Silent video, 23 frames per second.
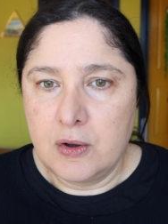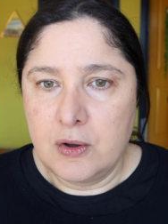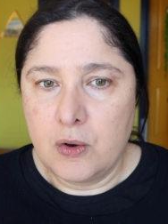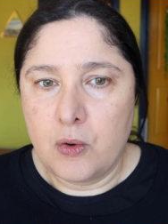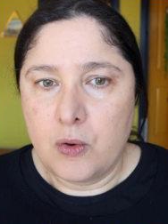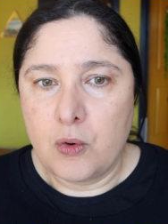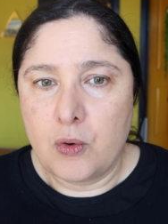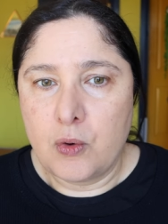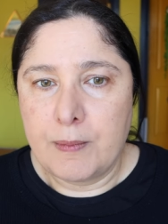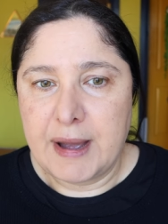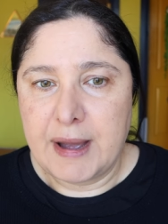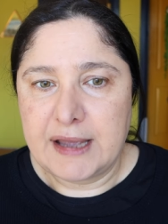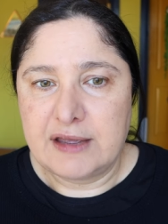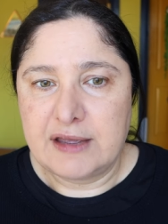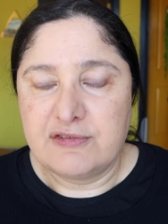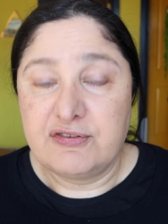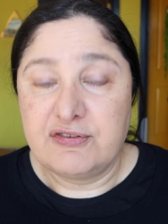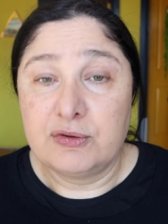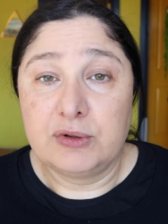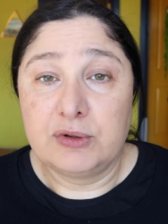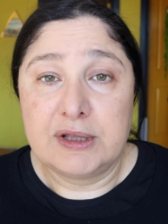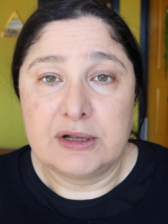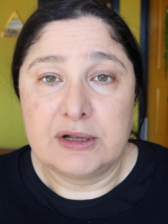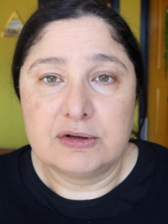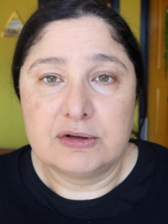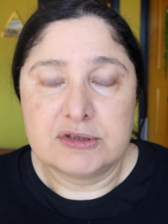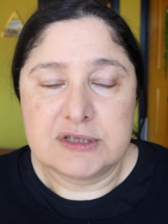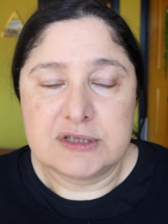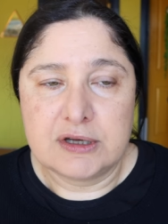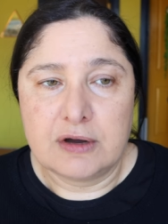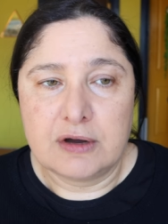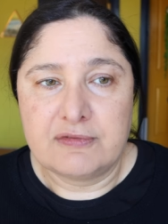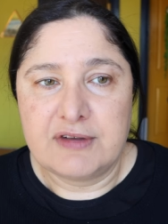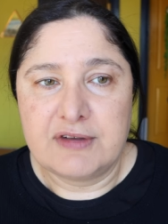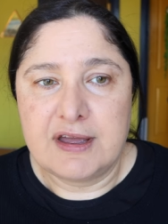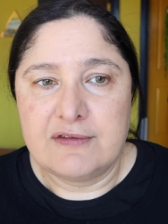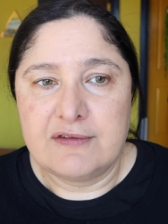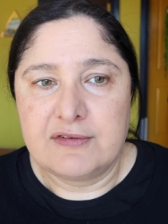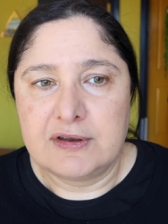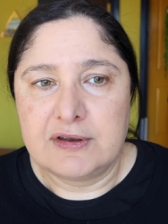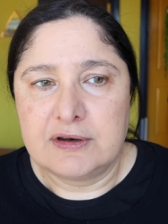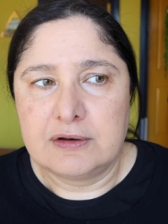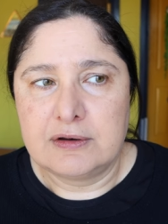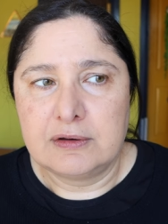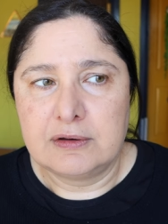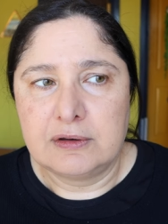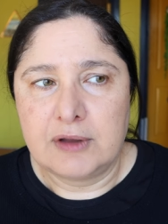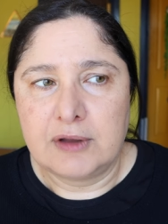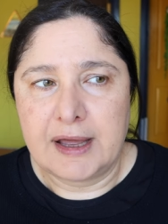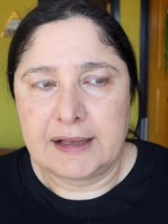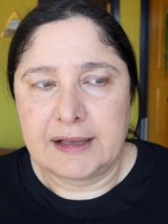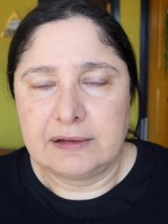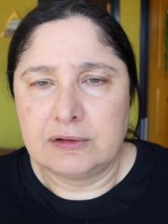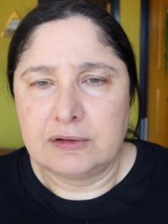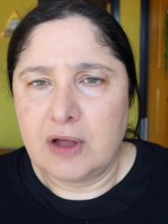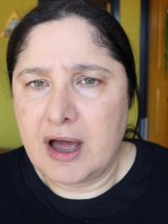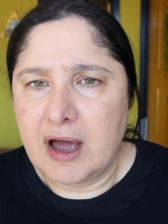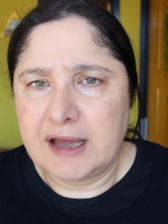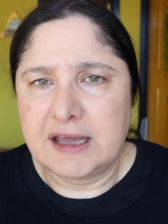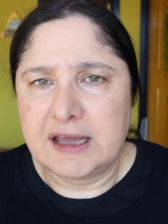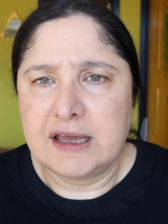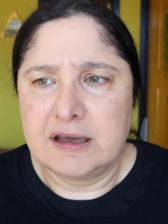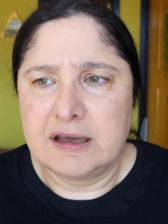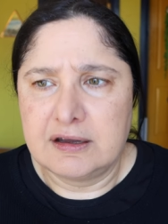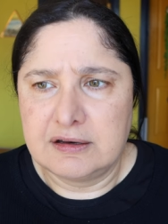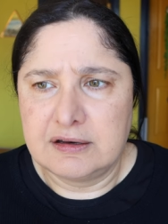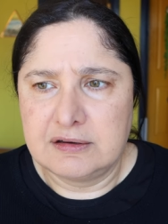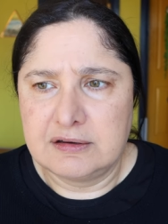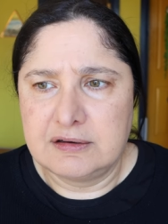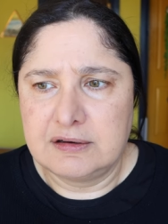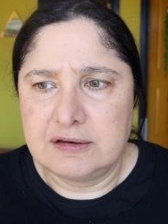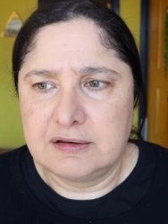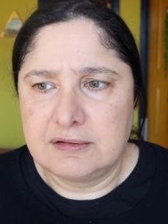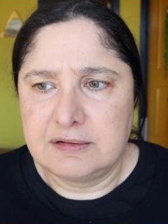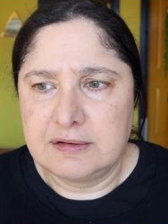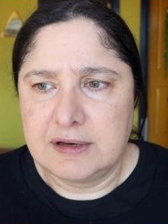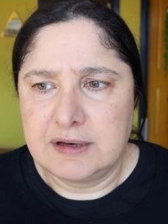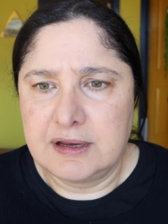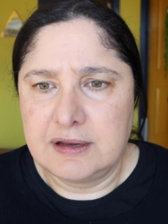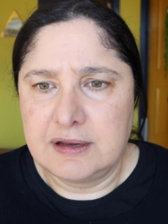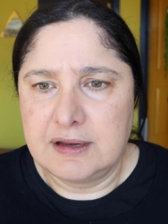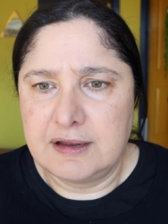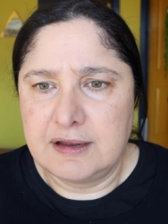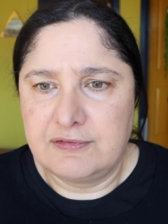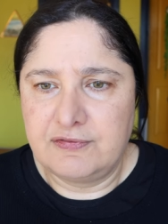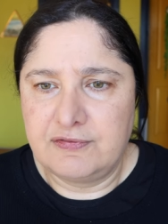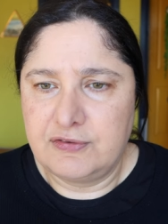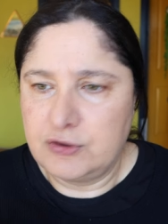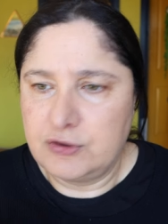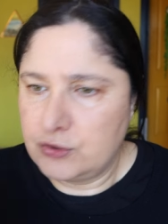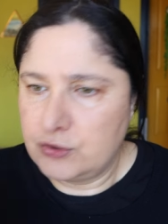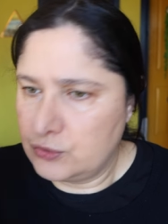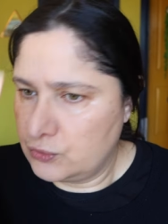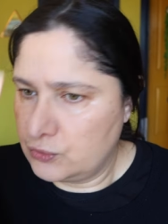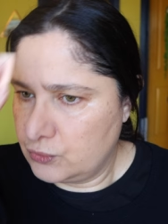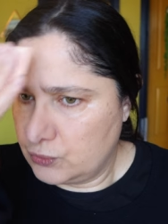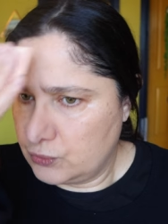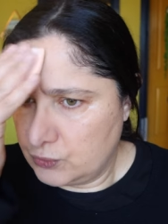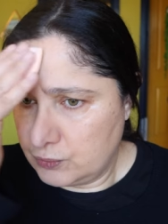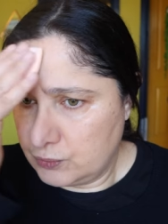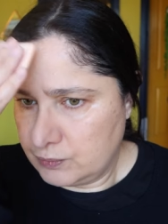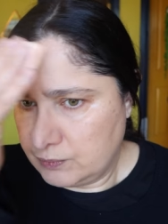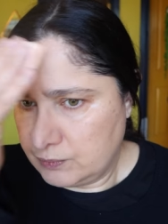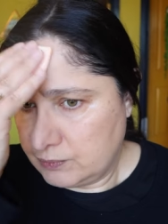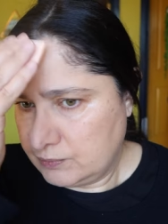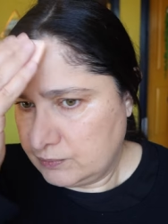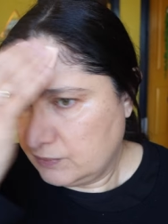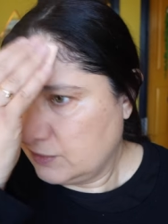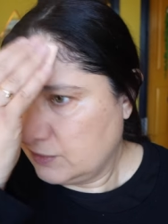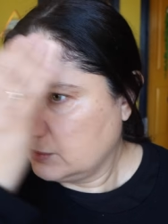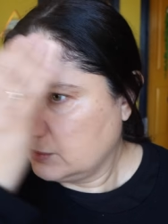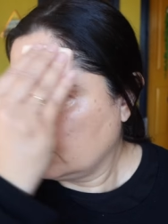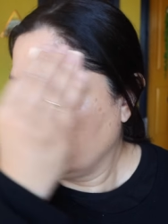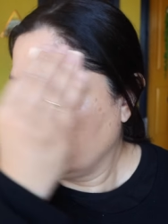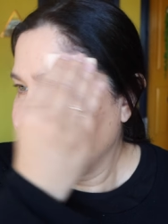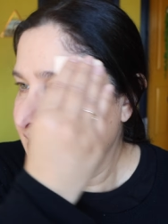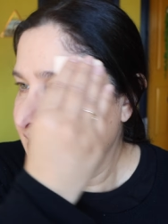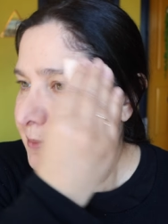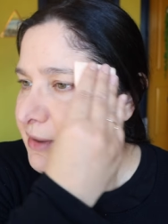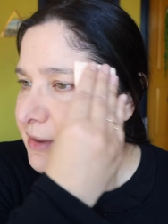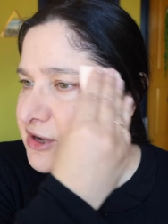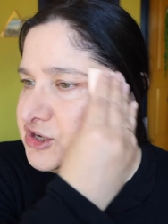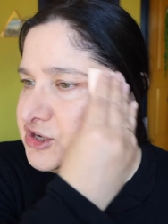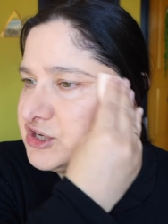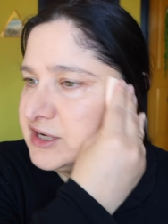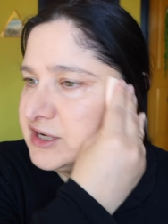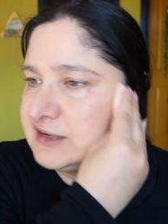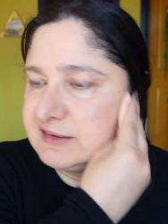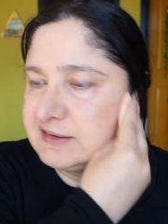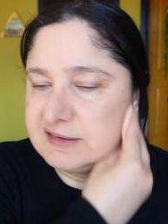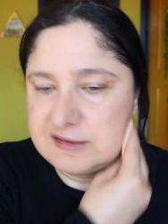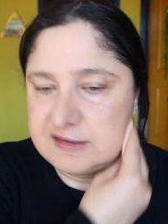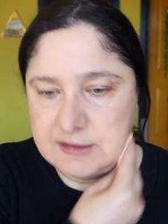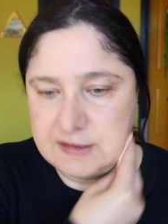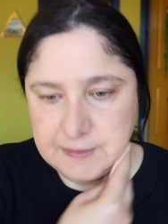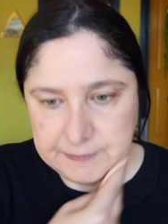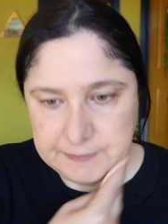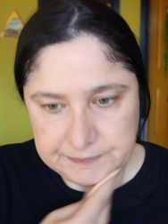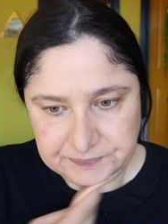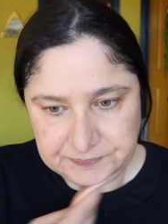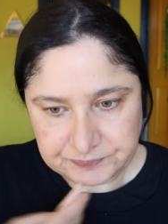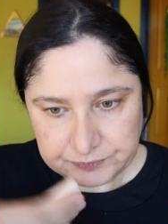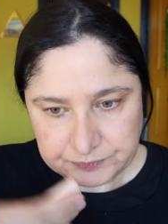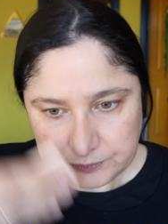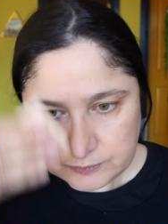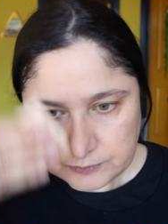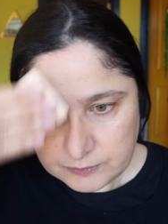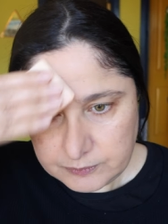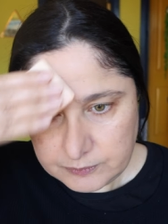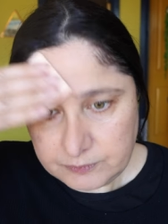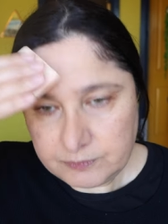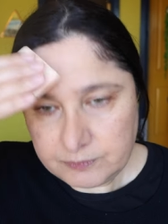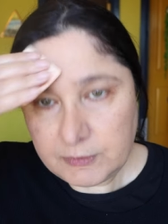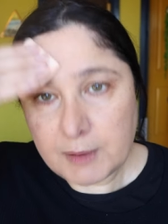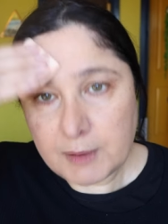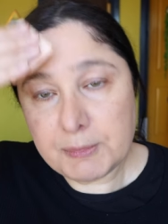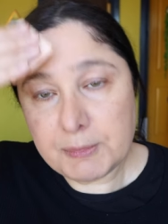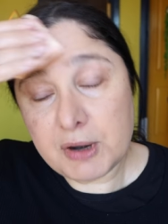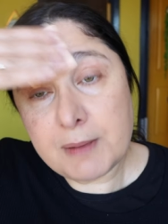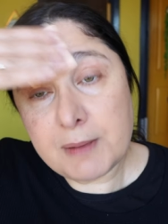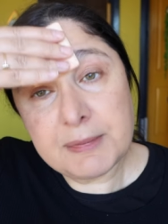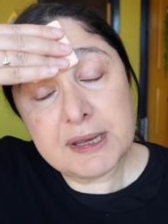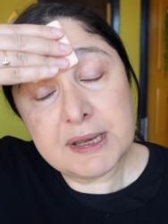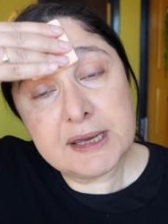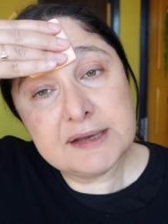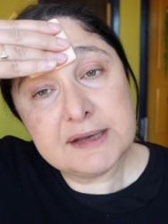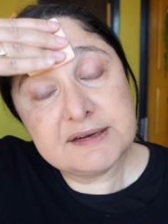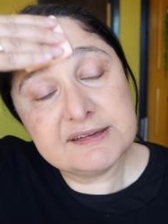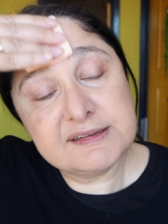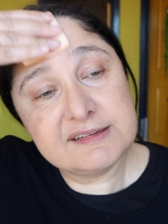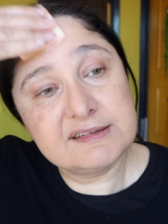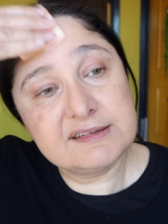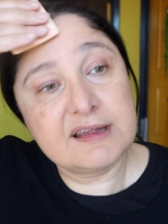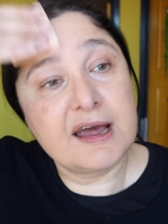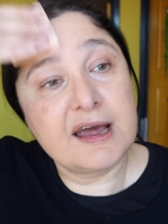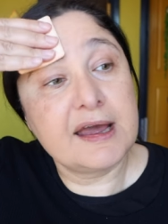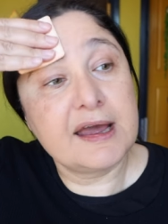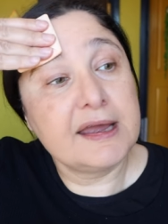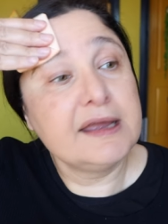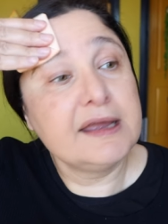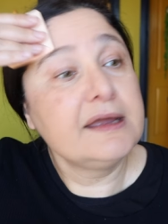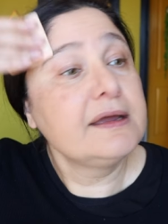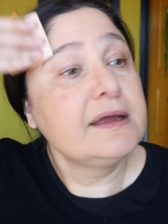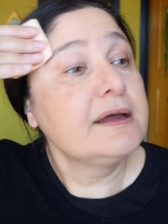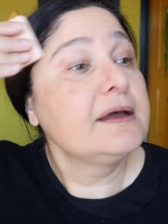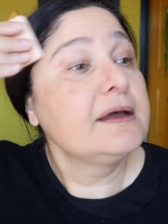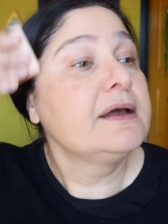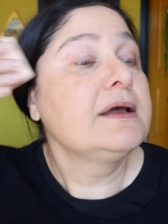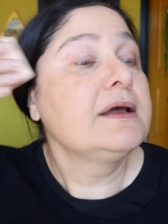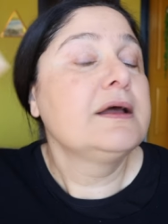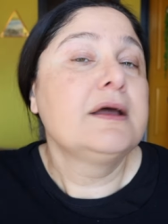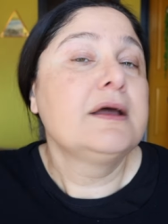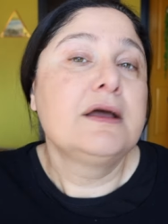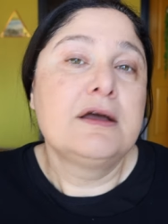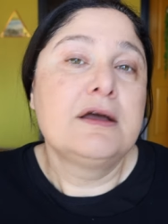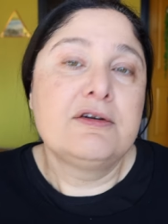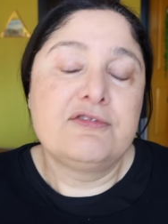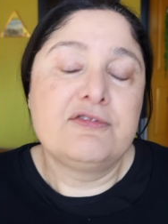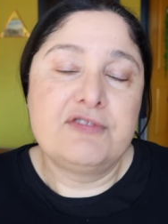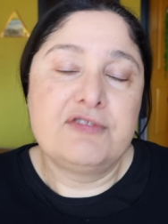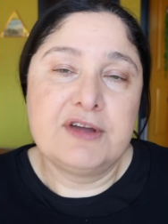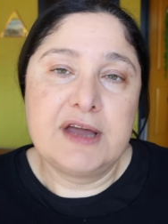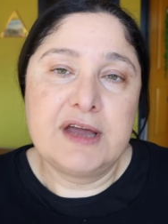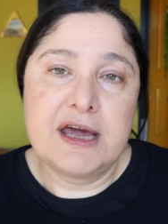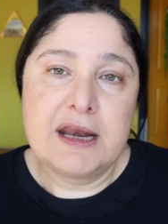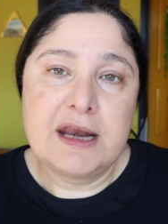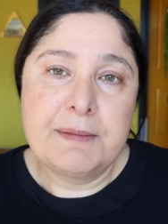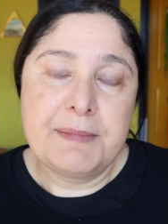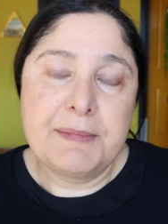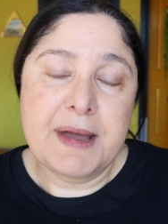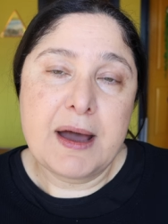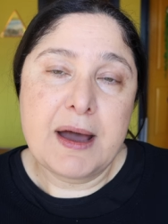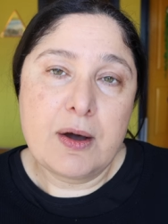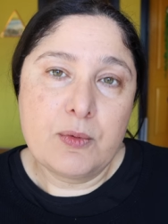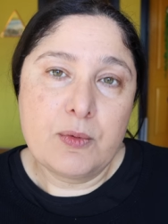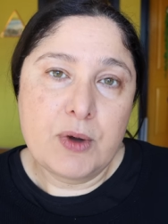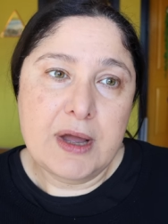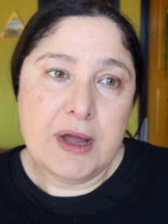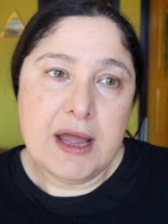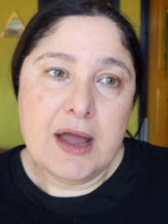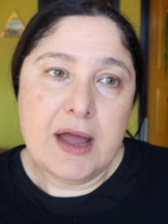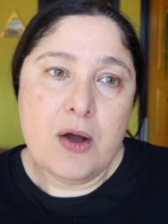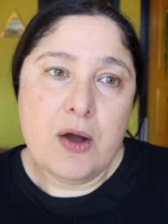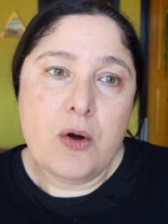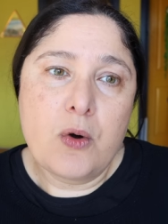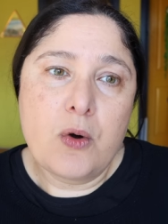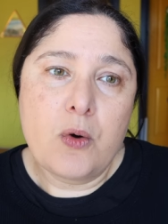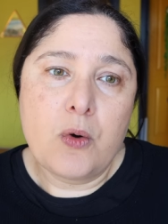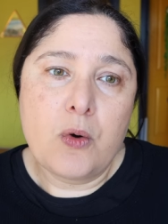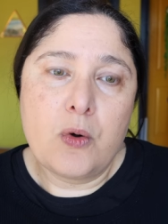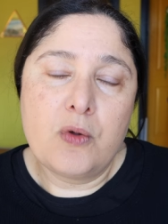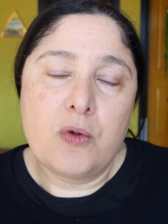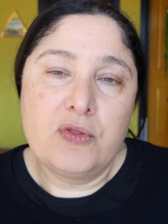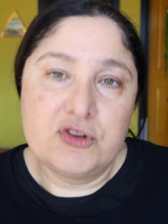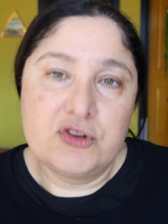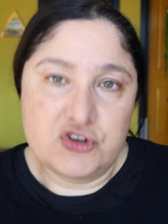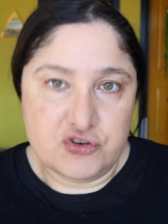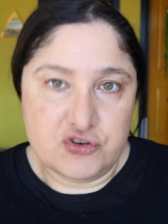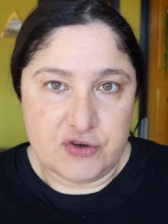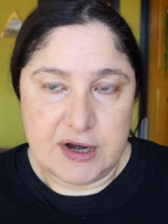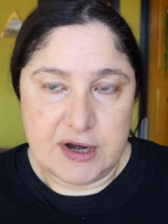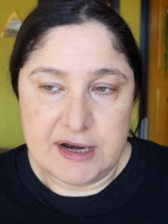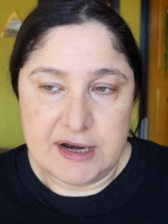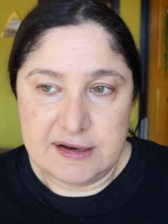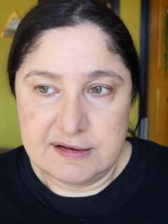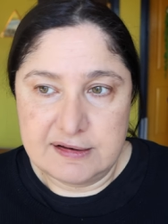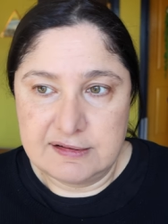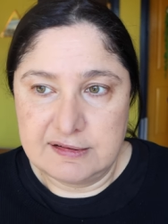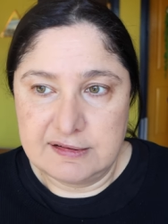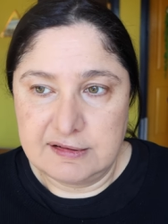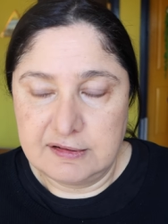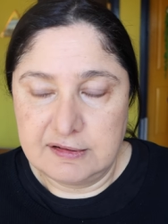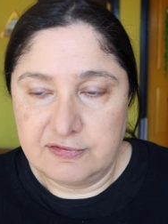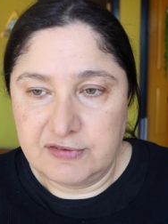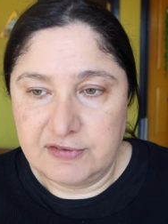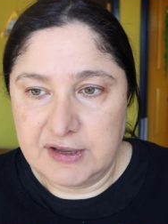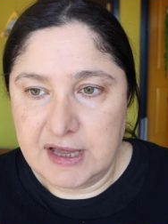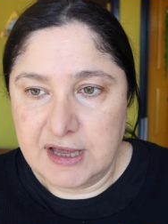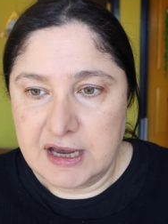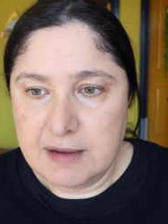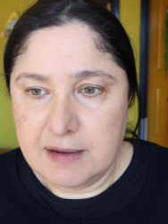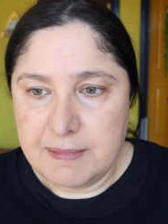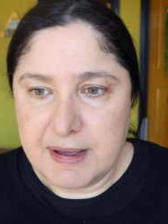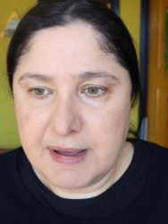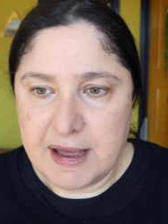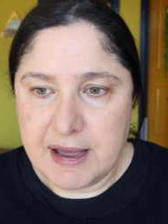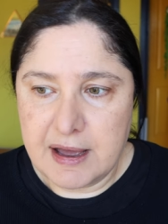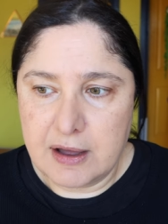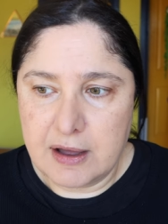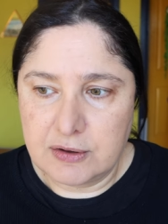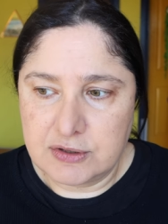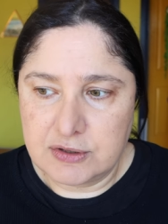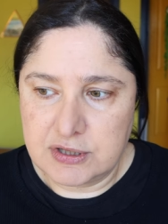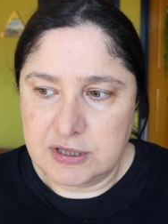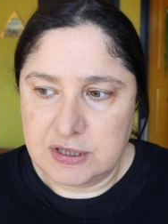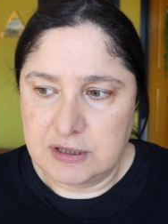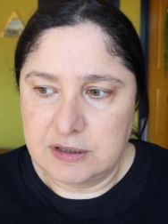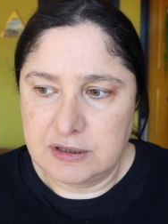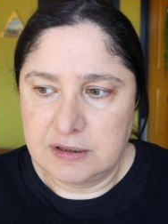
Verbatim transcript: or make you feel guilty of even like liking it if you sort of get my gist. But I'm here to say, forget about all the trends. Forget about,